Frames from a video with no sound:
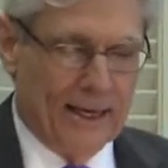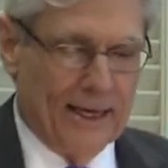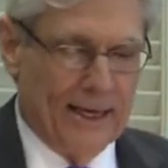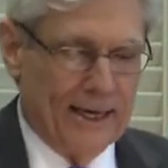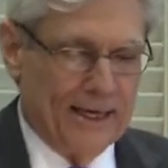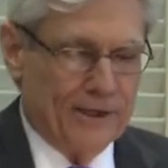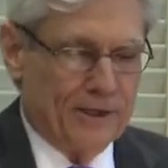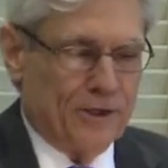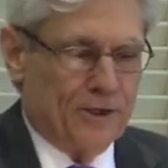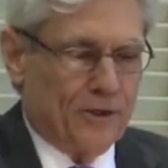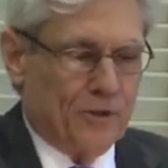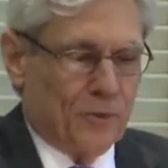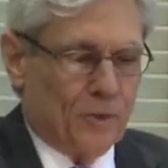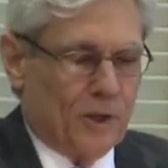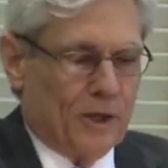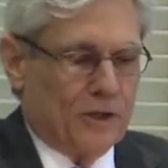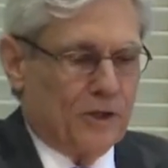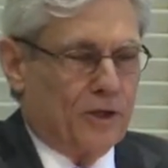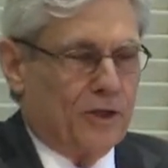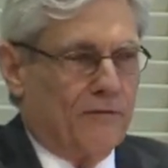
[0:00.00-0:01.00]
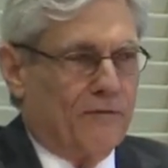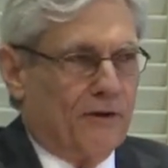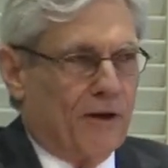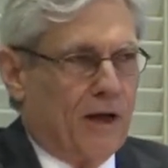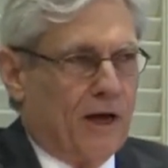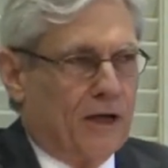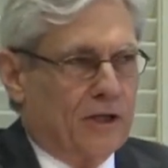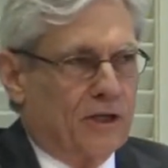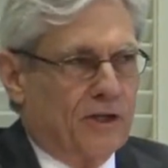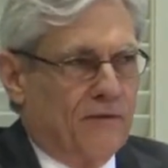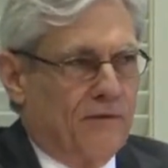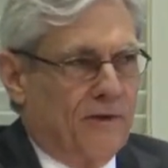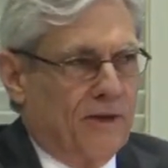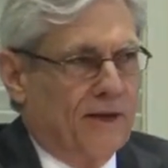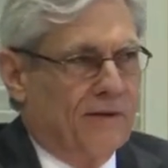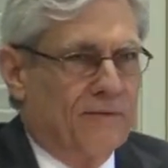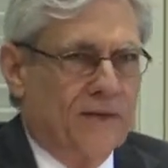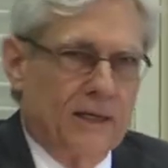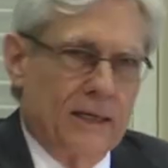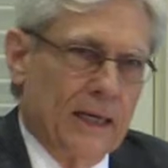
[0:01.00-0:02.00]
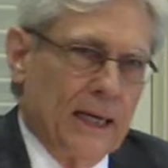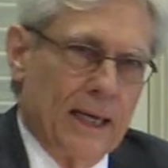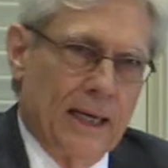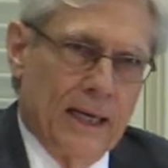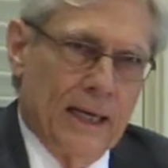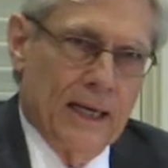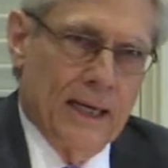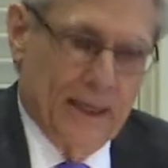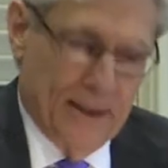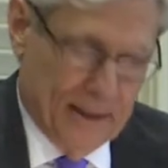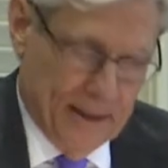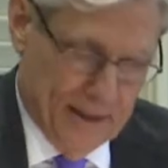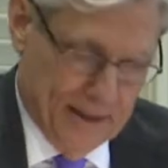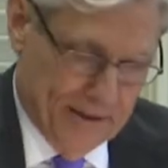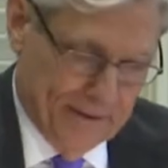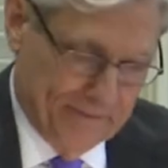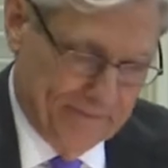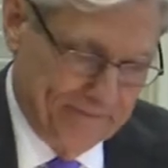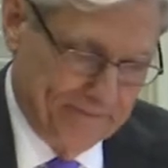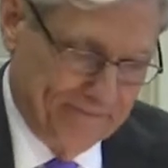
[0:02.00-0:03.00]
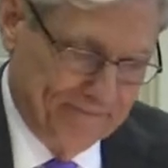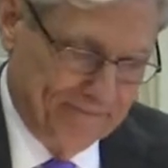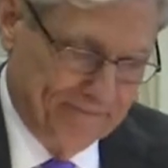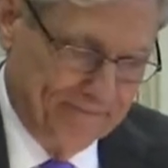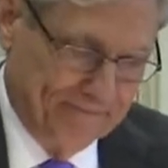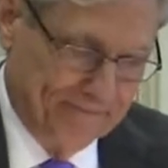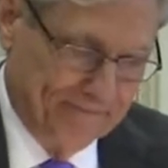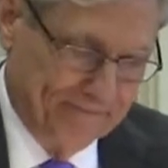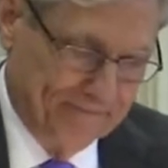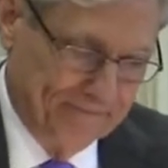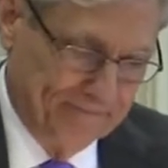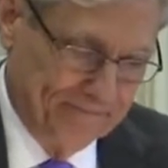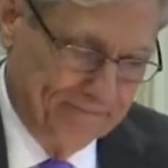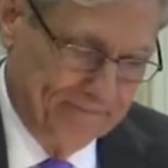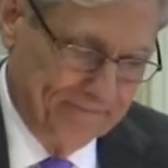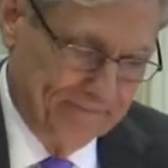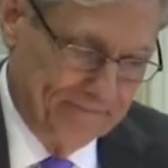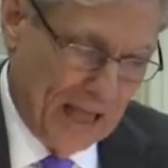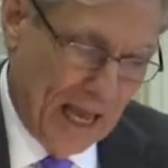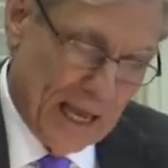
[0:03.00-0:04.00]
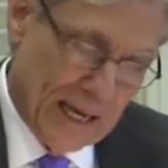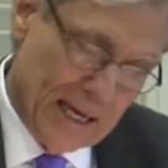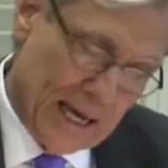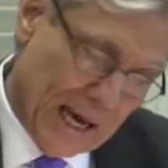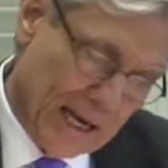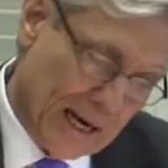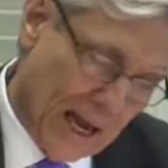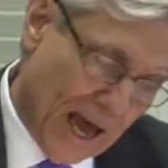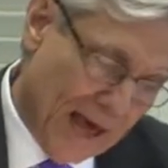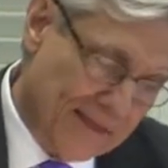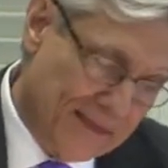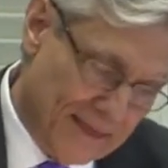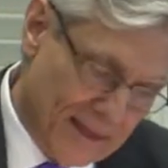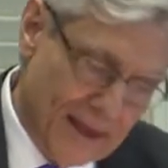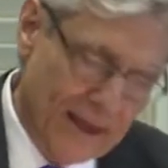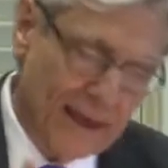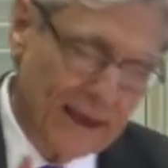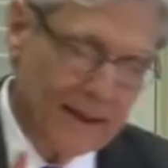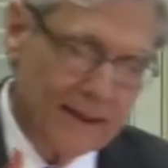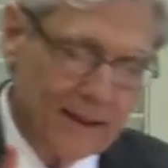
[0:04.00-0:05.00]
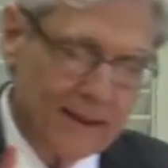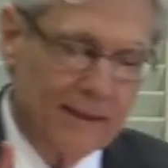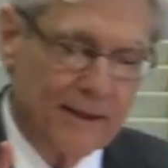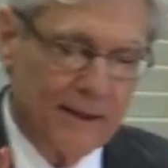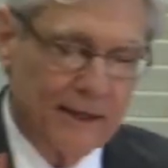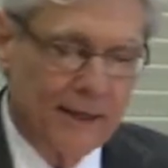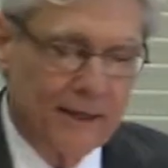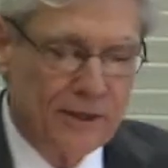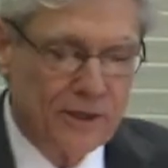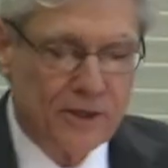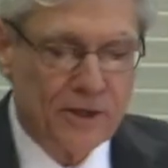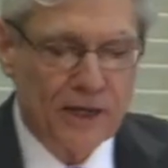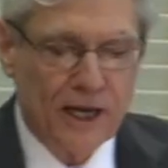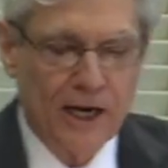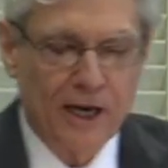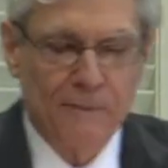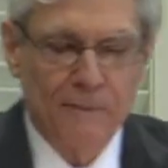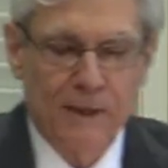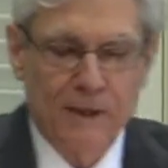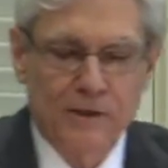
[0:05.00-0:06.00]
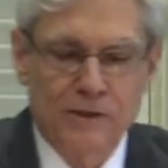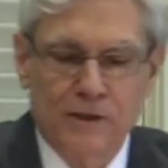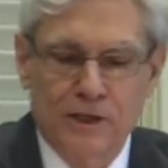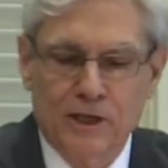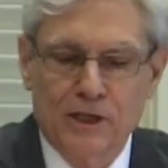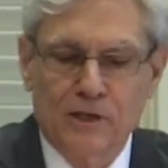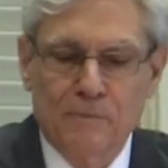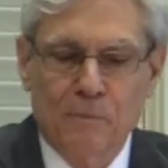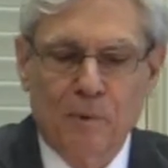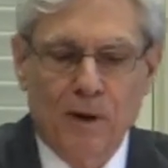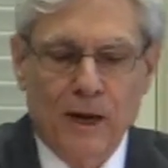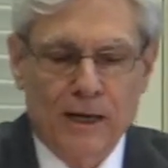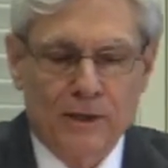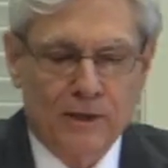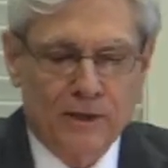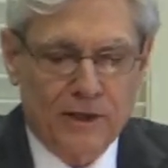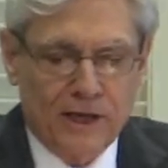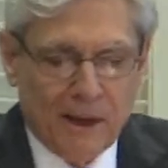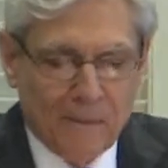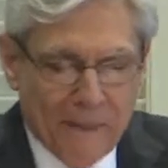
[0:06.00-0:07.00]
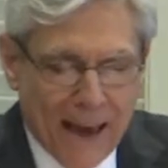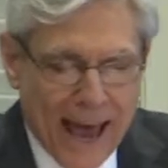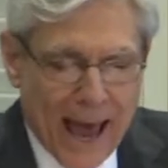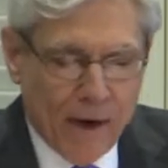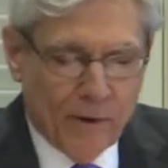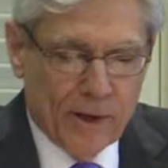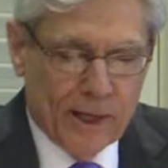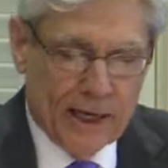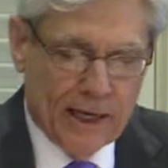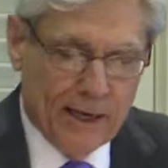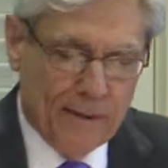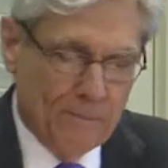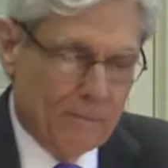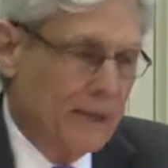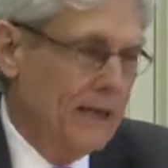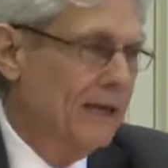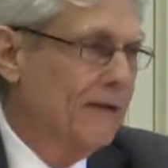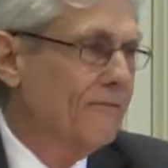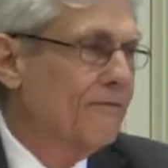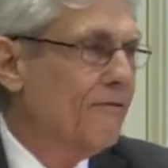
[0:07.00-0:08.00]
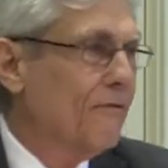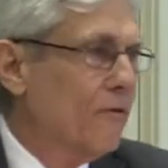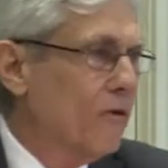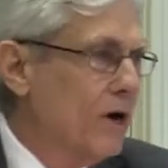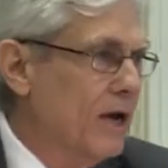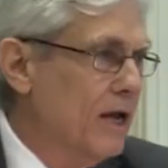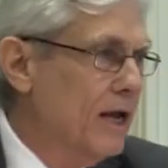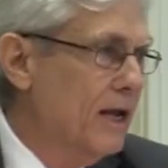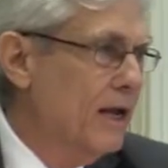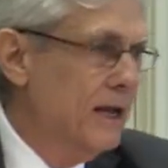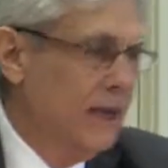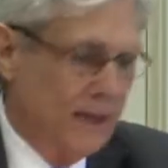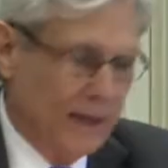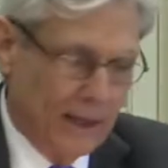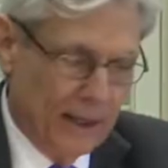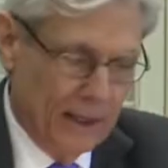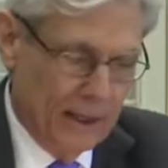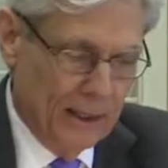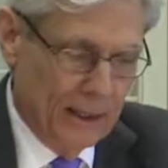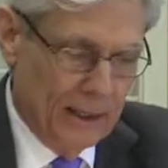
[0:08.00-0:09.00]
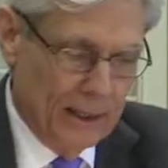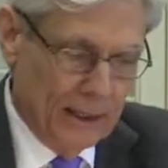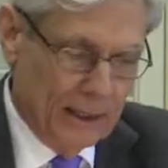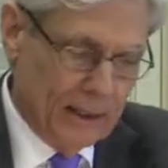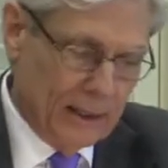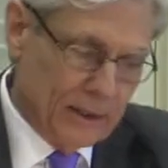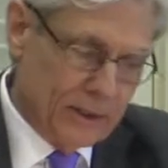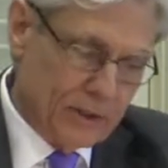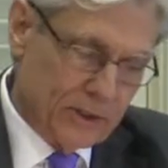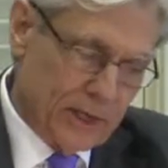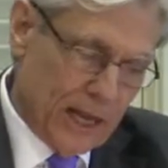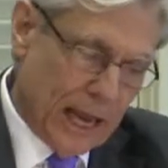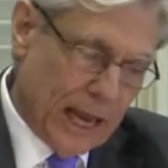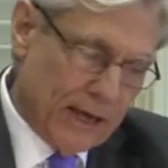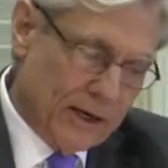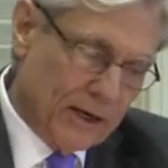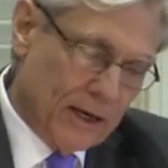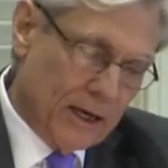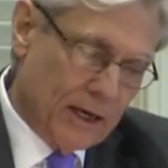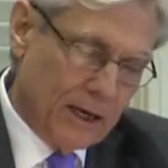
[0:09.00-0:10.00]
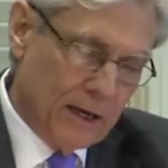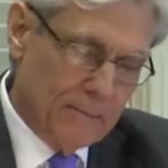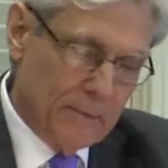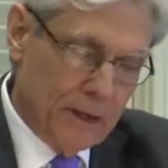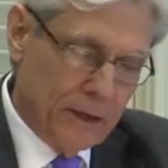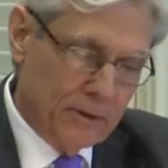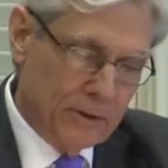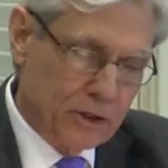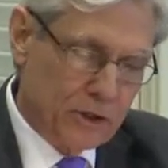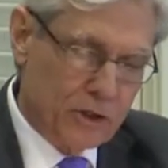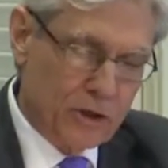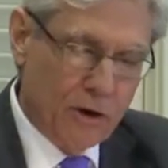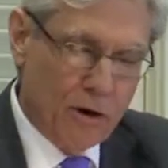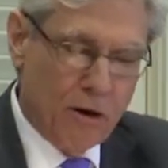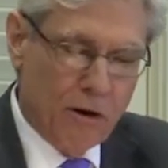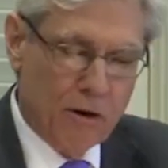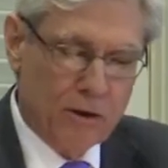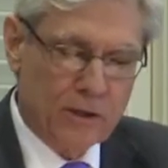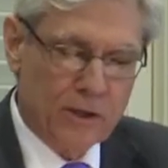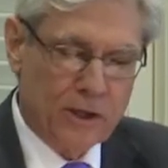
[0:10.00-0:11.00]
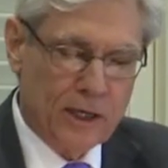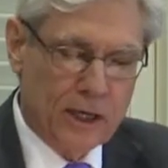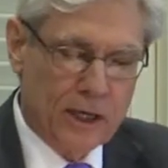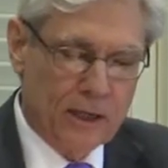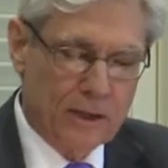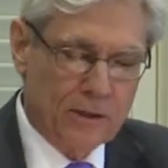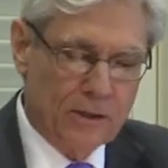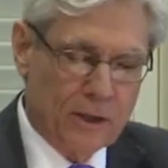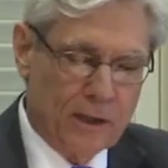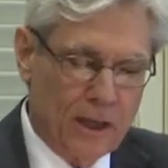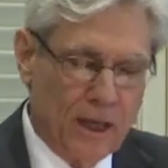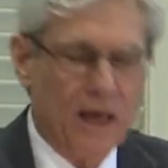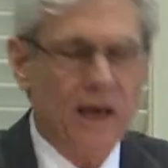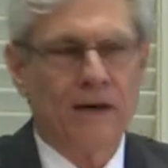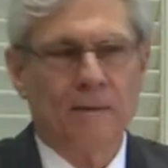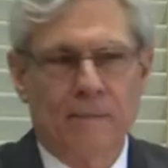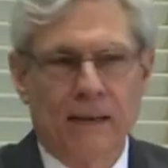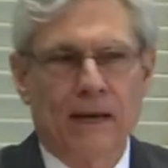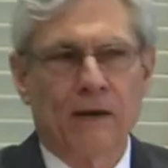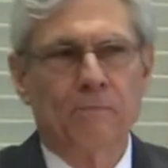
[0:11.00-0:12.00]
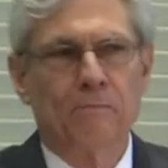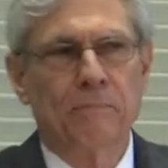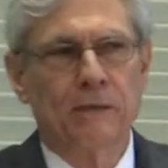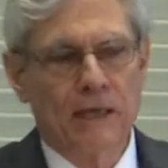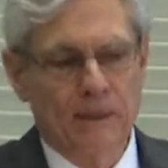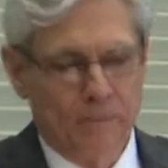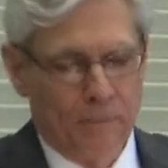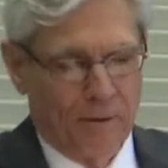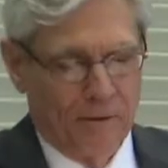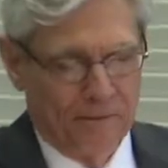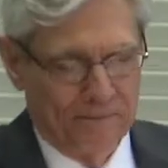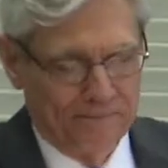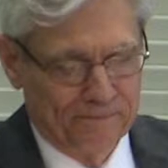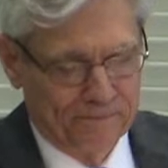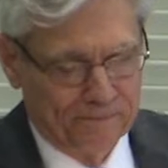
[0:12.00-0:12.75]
His was the philosophy of a dead end. Yet I think the sentiments expressed about him being free and standing among the stars tell us a lot about people,